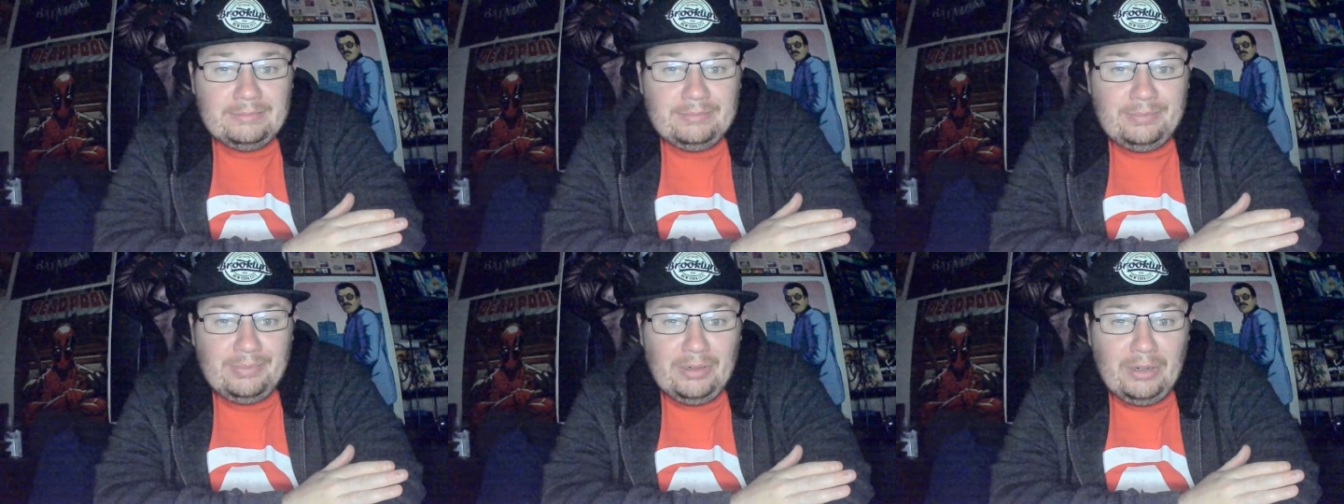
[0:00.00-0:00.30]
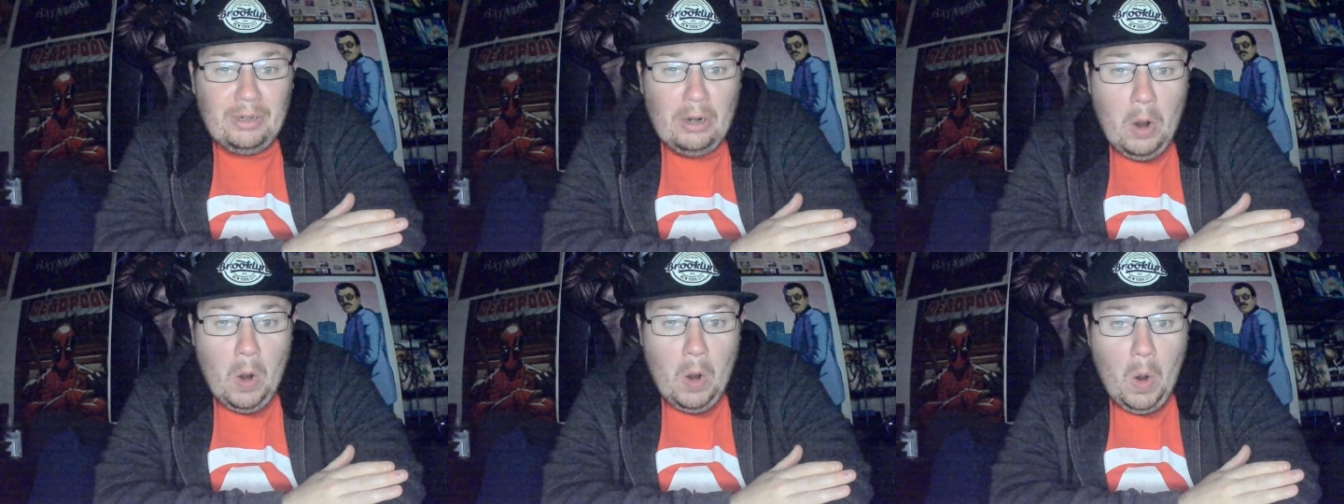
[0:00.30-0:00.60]

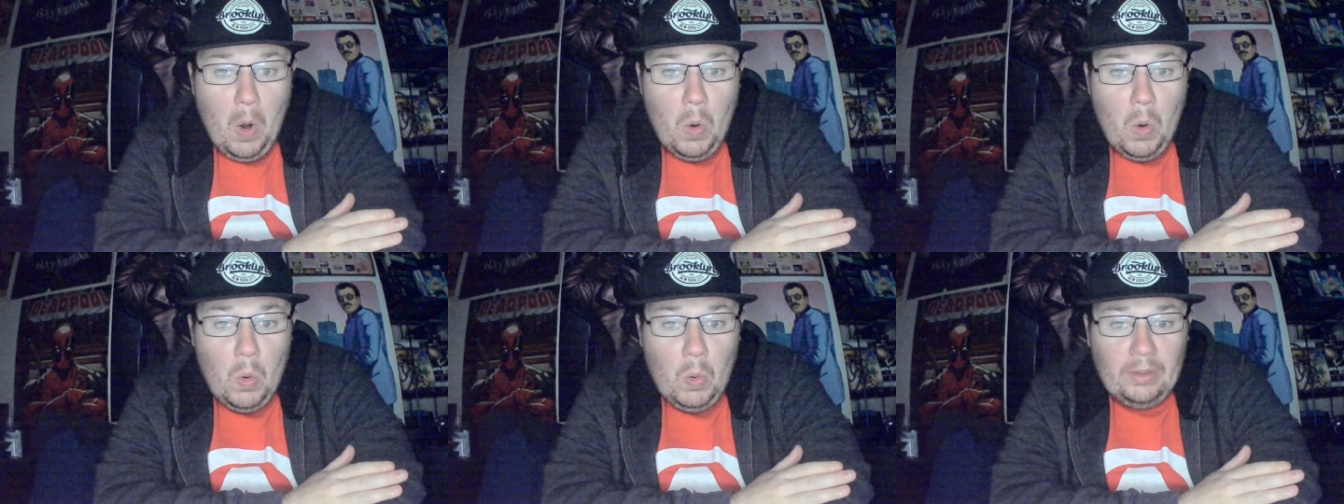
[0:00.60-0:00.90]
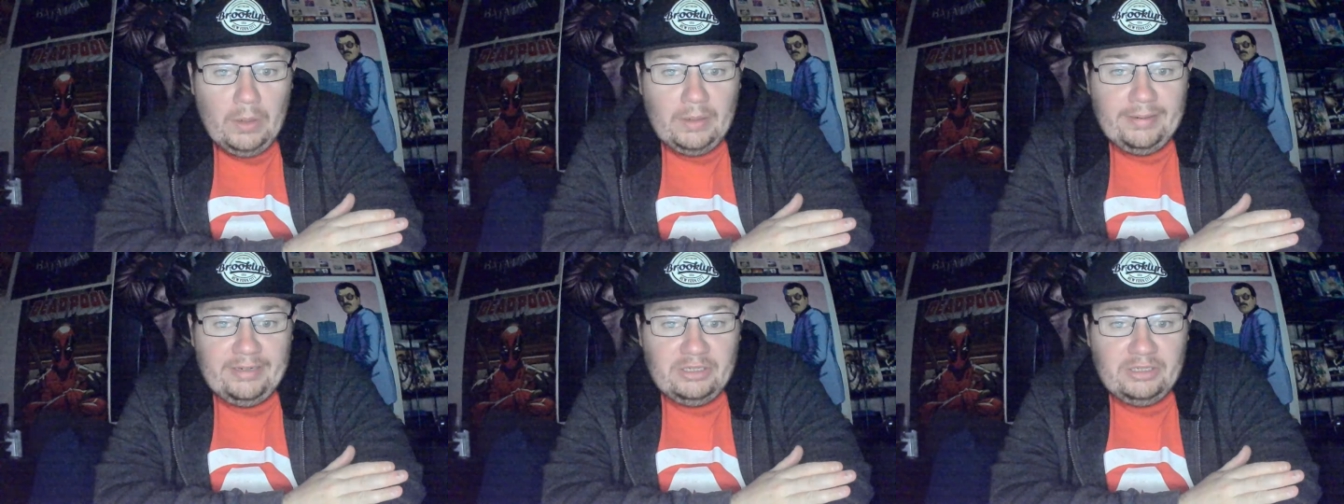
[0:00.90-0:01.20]
but
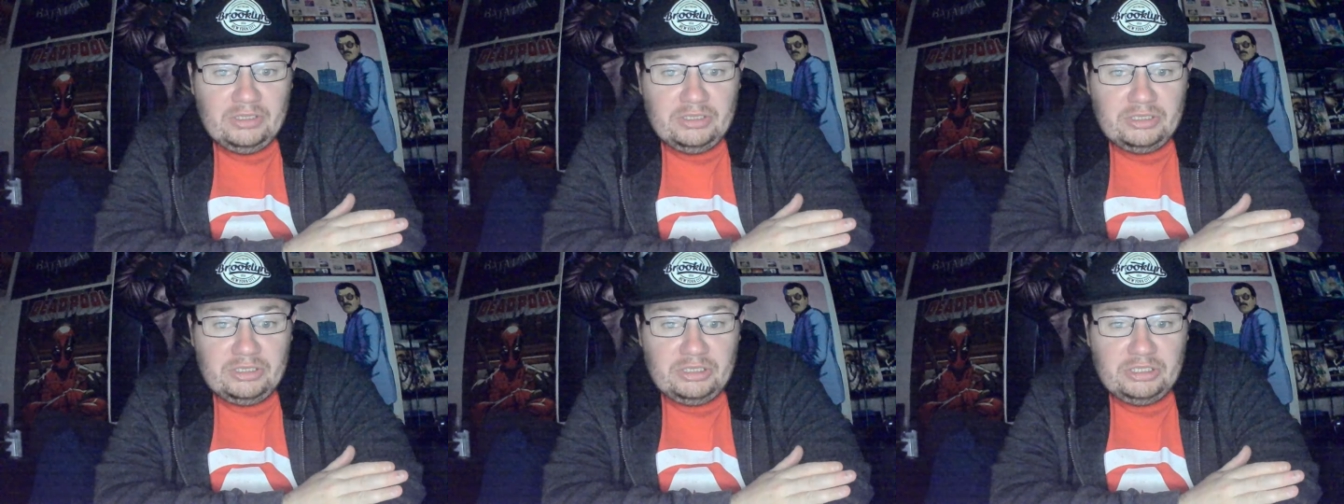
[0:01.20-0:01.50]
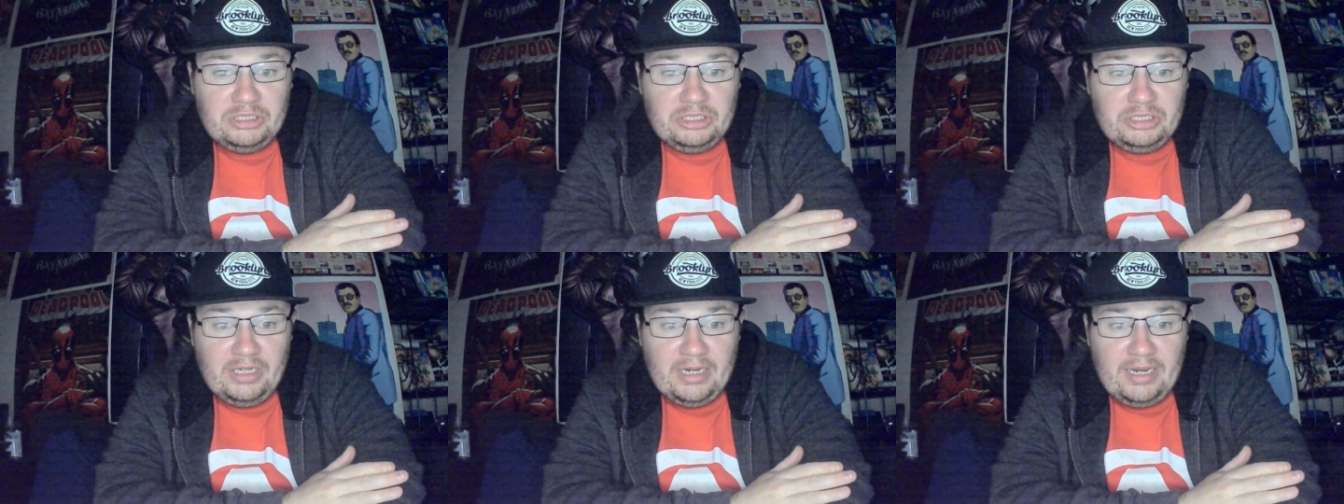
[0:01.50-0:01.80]
holy
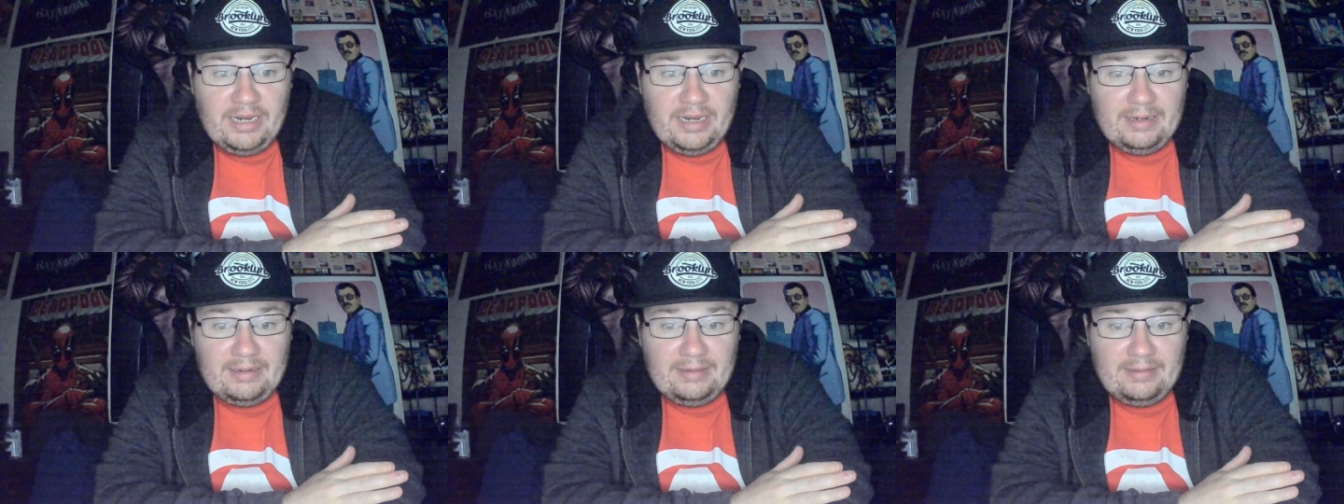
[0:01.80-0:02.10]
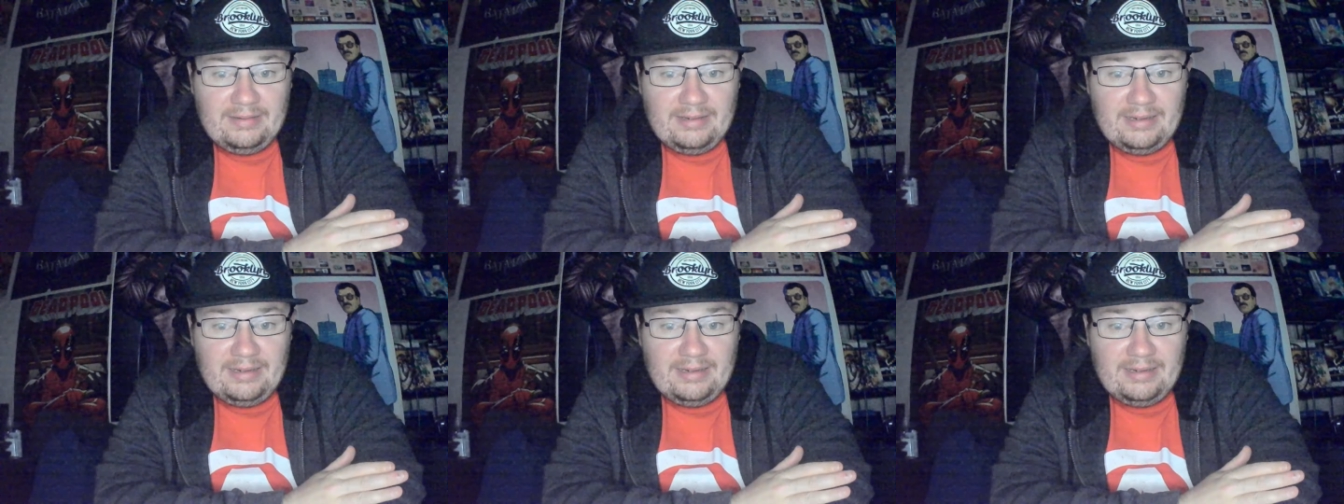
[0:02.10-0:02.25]
shit,